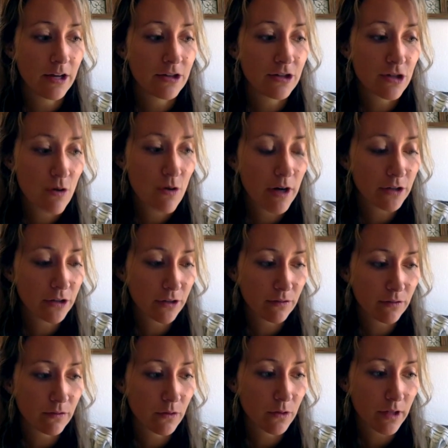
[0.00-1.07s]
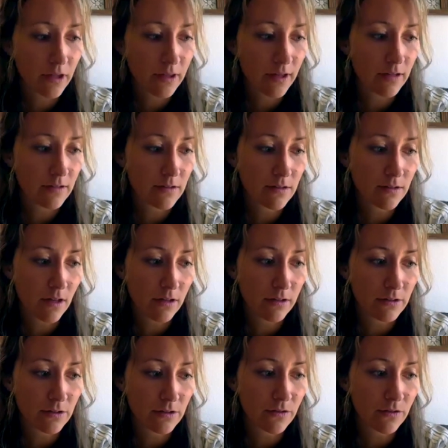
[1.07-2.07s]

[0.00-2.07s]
$240,000